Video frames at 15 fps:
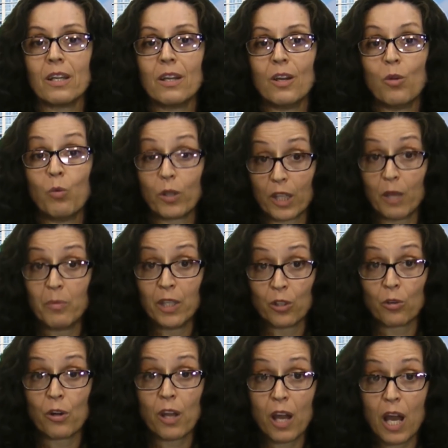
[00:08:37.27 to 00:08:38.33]
mm-hmm. what they
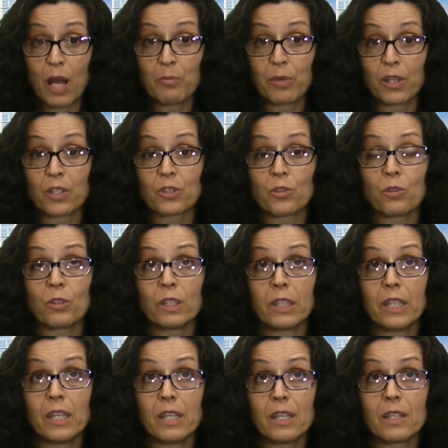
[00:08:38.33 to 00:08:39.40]
mean or not. But it
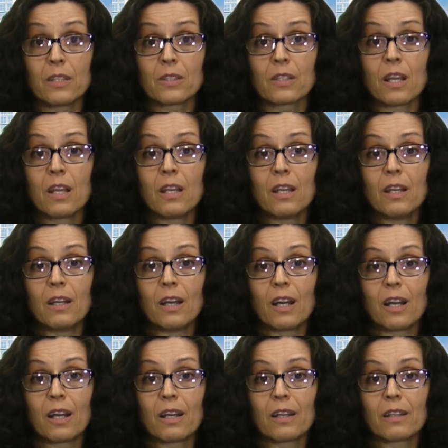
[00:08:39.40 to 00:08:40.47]
certainly is
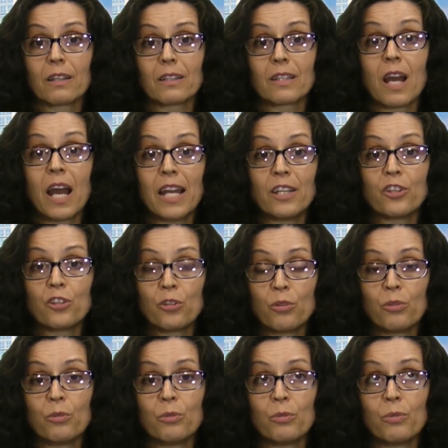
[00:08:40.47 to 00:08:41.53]
uh, tied
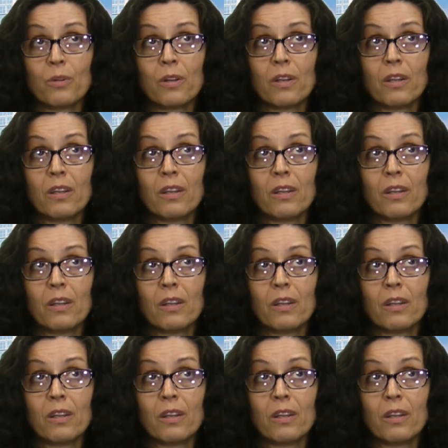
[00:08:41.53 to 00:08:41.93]
to